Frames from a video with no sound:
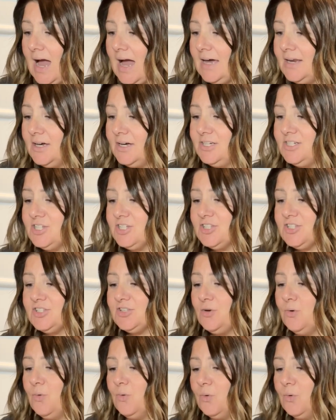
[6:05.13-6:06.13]
And I just
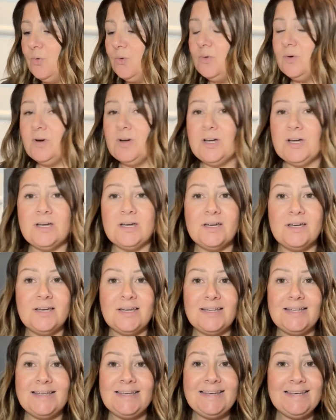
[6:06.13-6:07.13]
thought,
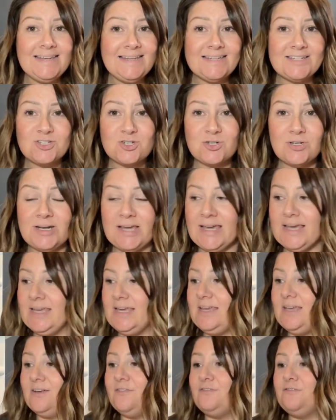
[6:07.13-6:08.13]

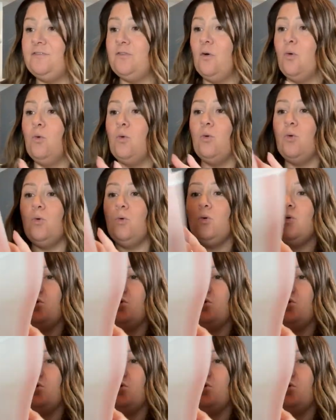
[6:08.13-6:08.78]
literally, for